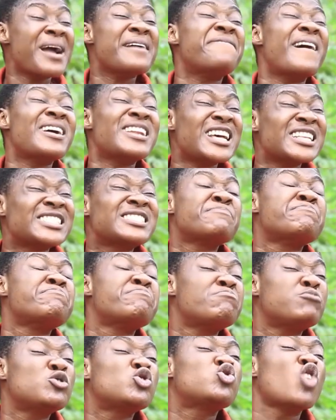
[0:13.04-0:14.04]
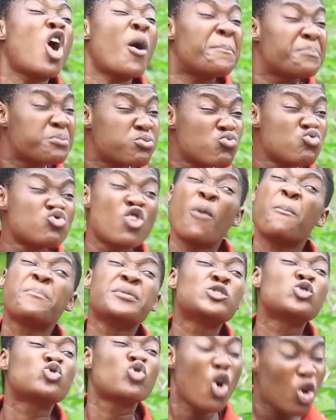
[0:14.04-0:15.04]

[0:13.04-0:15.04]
My father's shop will not be